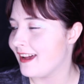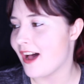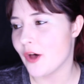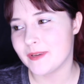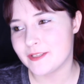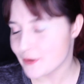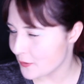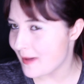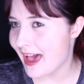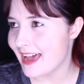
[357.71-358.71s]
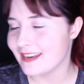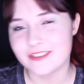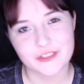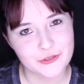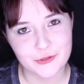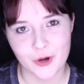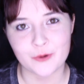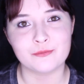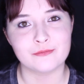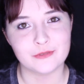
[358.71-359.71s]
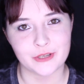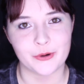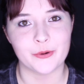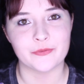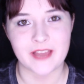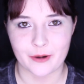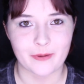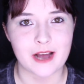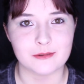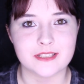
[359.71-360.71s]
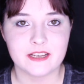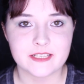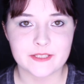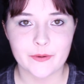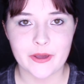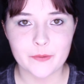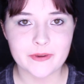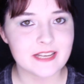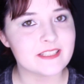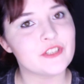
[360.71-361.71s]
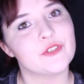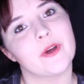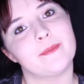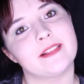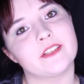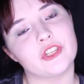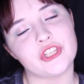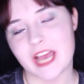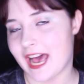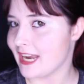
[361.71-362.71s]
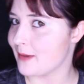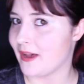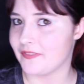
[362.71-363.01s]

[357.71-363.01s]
I'll be so mad. Just don't go that route. So I hope you guys enjoyed my little chat about The